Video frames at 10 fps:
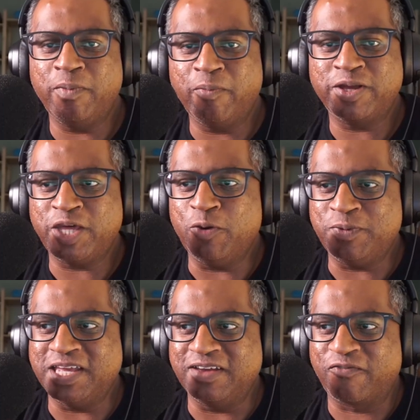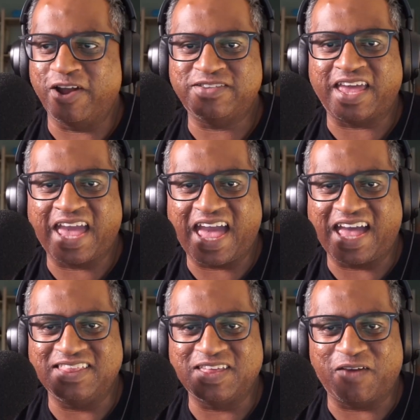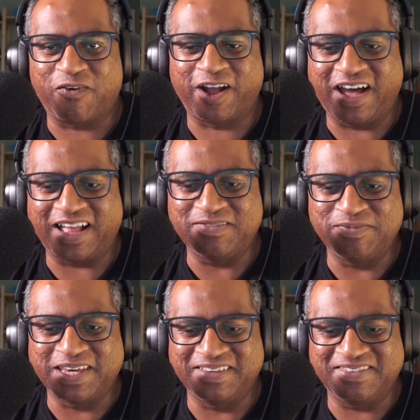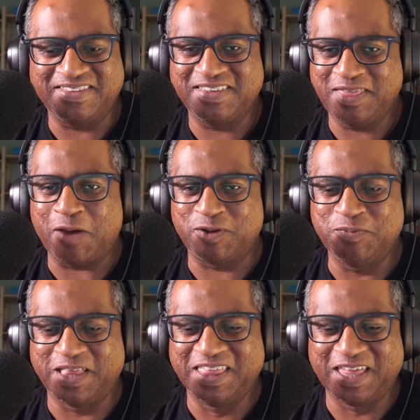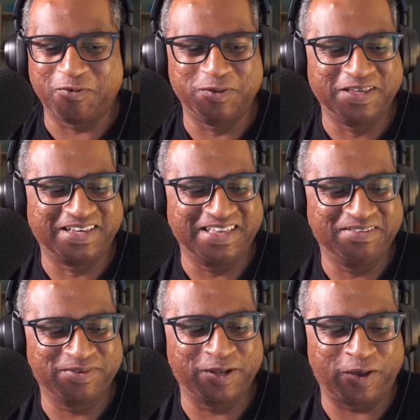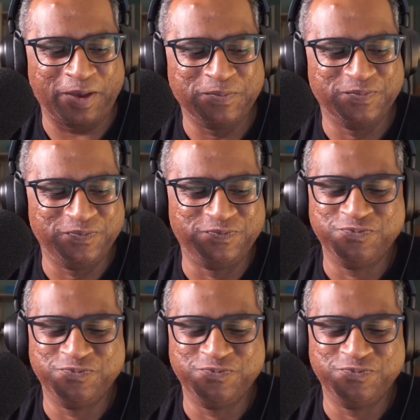I'm remembering the opening phrase I had that I forgot, because that would be good. But okay.